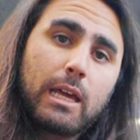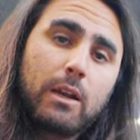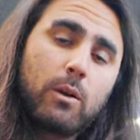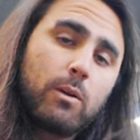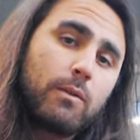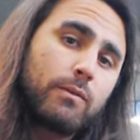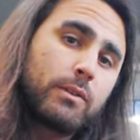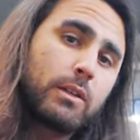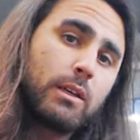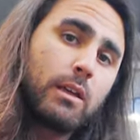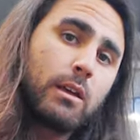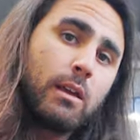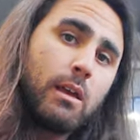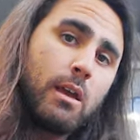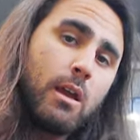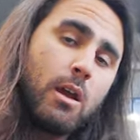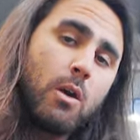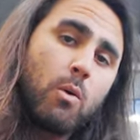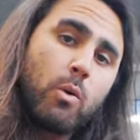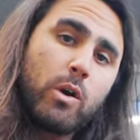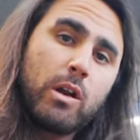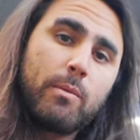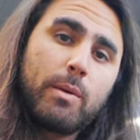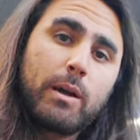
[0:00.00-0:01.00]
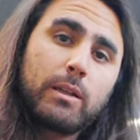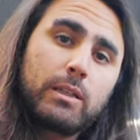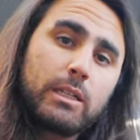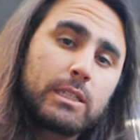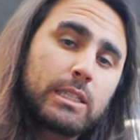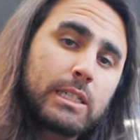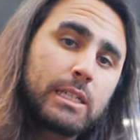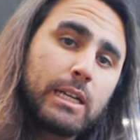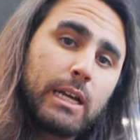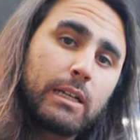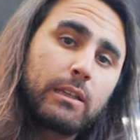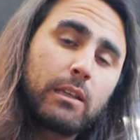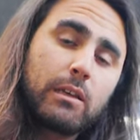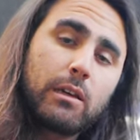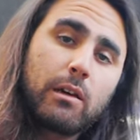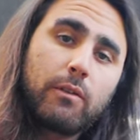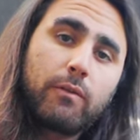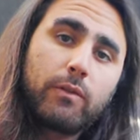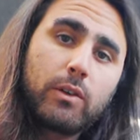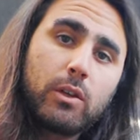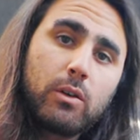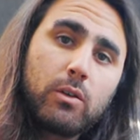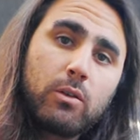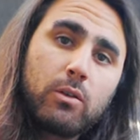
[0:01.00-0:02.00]
I don't have to worry about disconnecting a
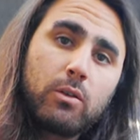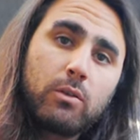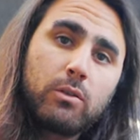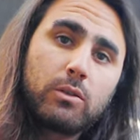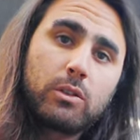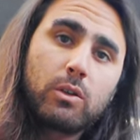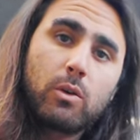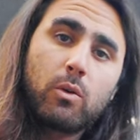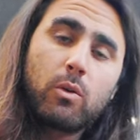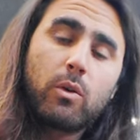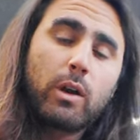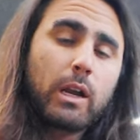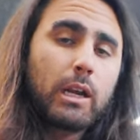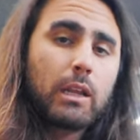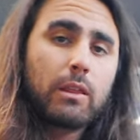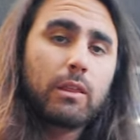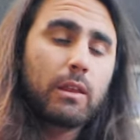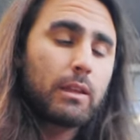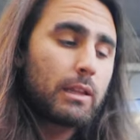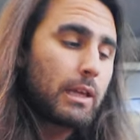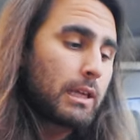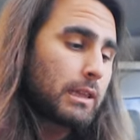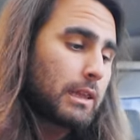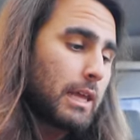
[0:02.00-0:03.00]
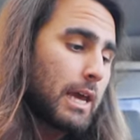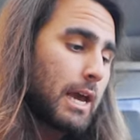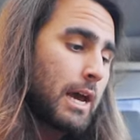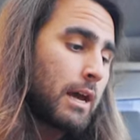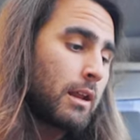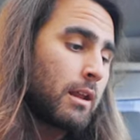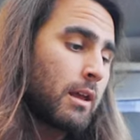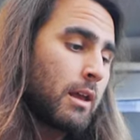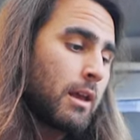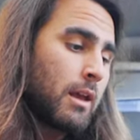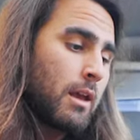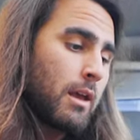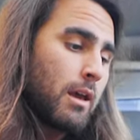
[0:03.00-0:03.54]
fuse or anything like that.